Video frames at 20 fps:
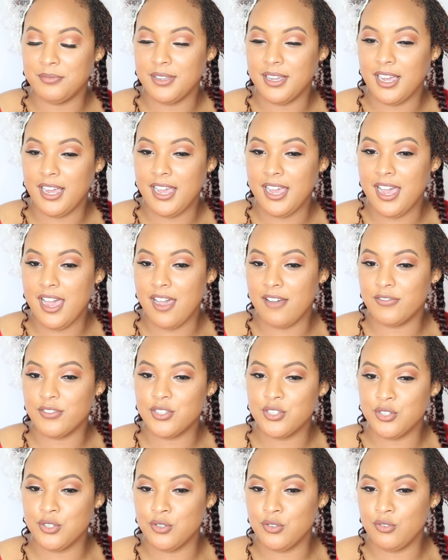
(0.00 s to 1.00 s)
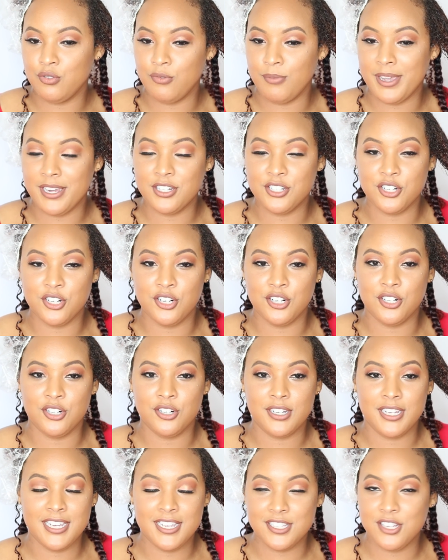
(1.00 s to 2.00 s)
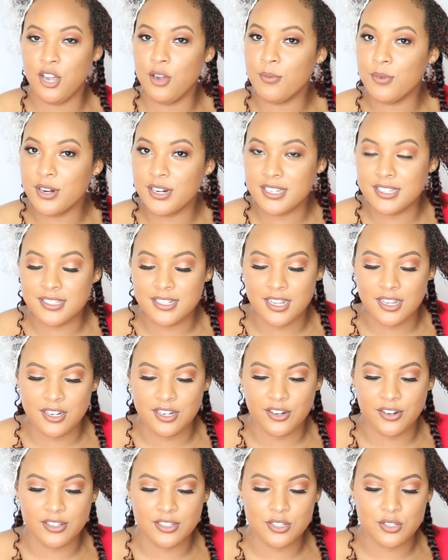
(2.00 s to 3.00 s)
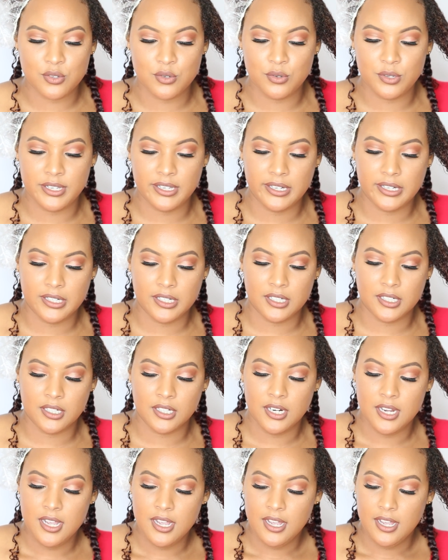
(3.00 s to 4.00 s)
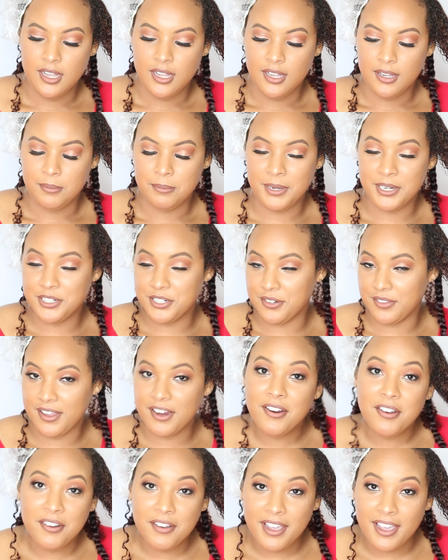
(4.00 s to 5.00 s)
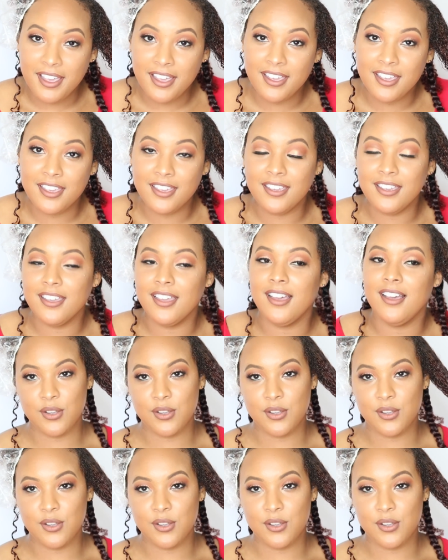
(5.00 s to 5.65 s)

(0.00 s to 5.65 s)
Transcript: I have to make sure kids' homework is done during the school year, make sure they're okay.